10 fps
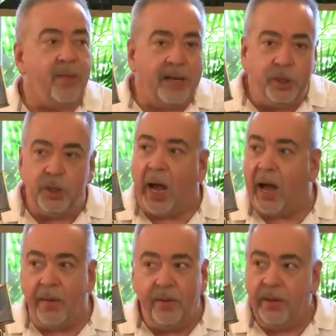My
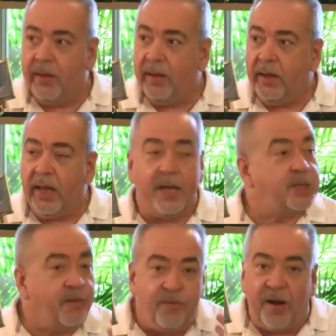job is
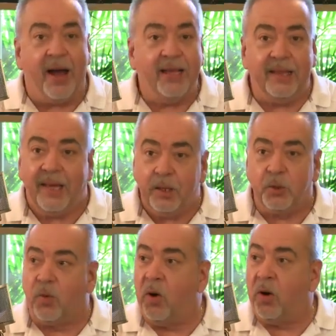to find
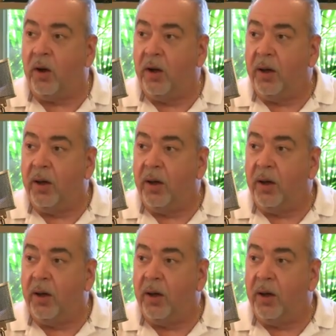things wrong.